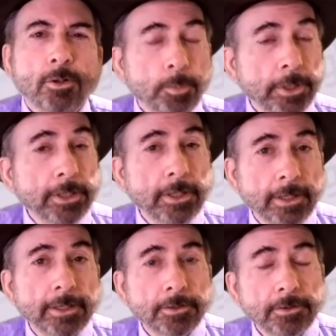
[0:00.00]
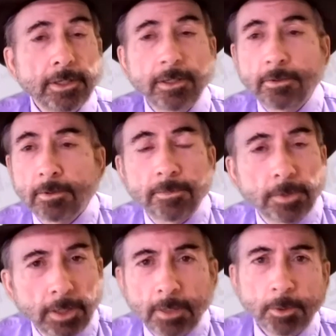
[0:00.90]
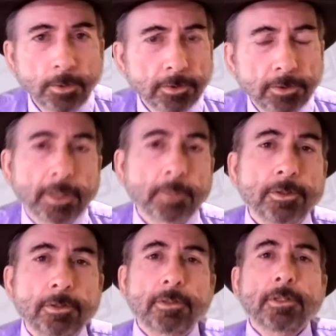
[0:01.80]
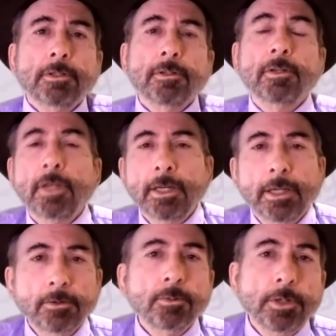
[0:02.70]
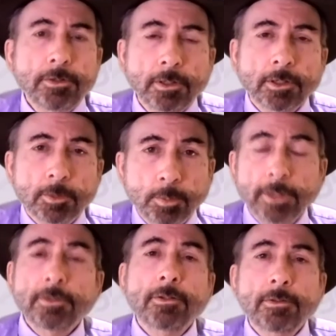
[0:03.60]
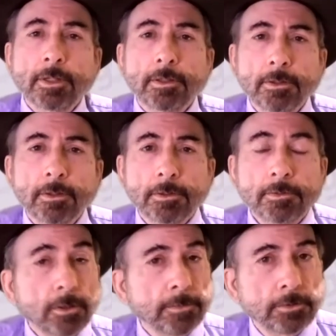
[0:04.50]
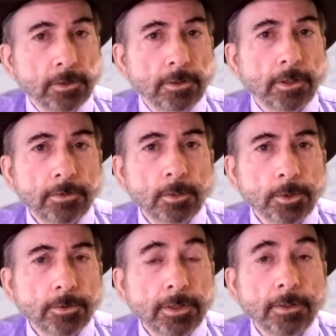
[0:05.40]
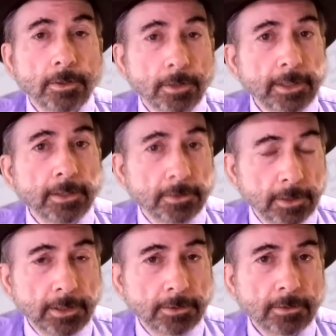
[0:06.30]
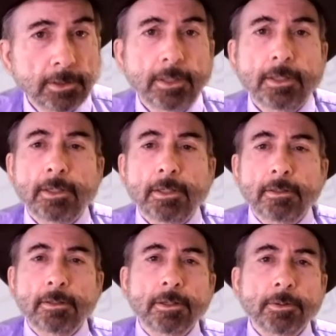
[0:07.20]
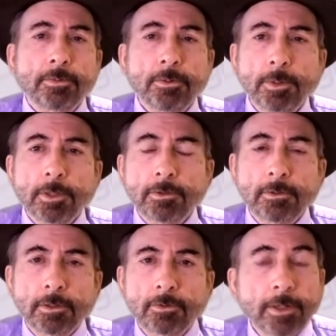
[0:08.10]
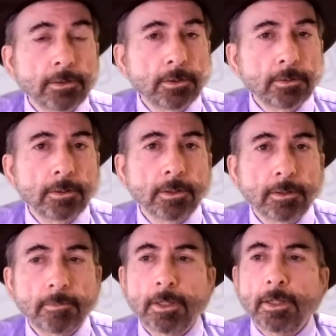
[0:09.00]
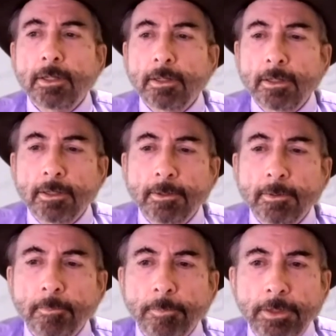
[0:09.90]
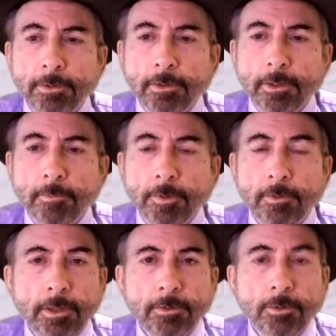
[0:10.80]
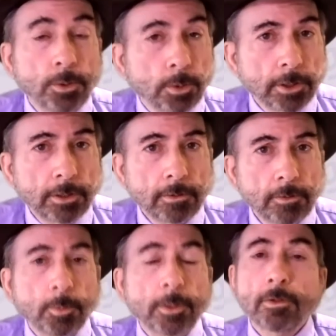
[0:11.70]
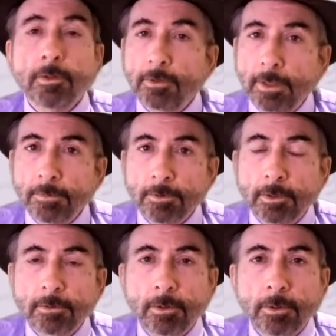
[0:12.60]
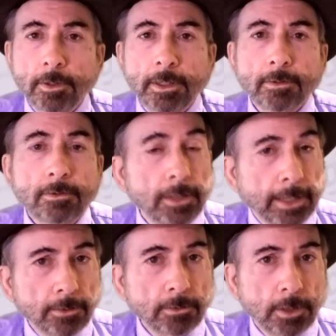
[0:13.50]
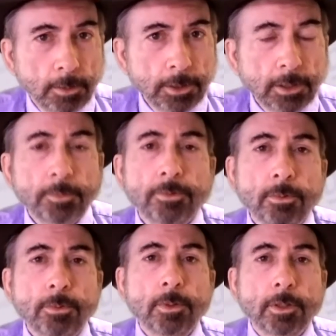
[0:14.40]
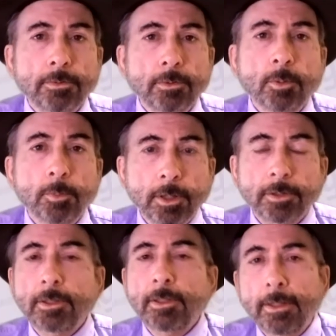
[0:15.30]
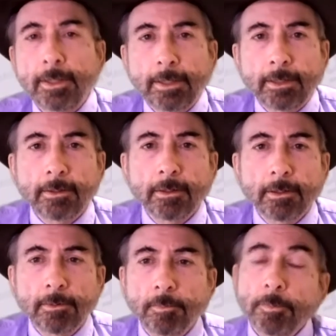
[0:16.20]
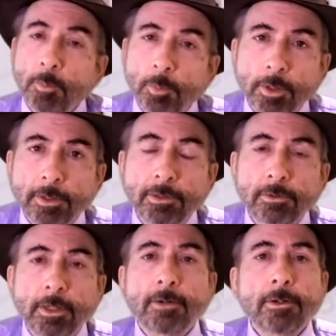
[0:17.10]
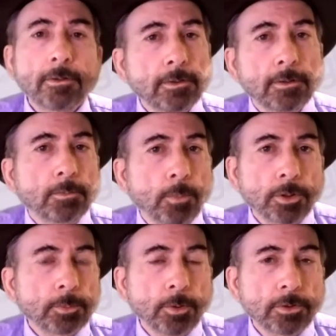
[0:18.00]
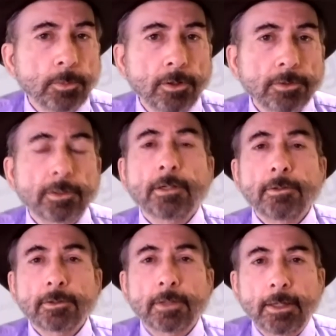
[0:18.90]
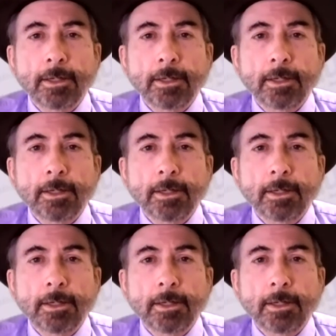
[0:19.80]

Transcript: Well, BAI is taking some phenomenal steps in increasing its presence and service to customers in the United States through its transit in New York. You mentioned San Francisco and Seattle coming up through Mobility. Mobility's towers, its multiple small cells.